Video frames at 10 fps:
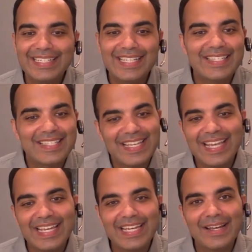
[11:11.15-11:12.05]
to
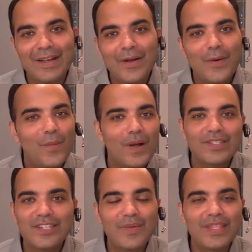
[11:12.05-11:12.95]
see what
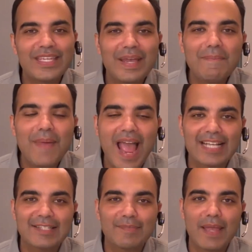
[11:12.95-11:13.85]
some of the
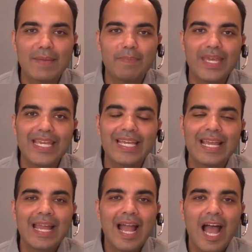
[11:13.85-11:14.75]
impacts might be.
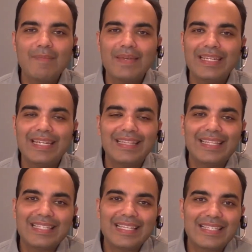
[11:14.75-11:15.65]
I mean,
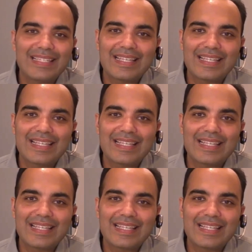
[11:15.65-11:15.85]
this is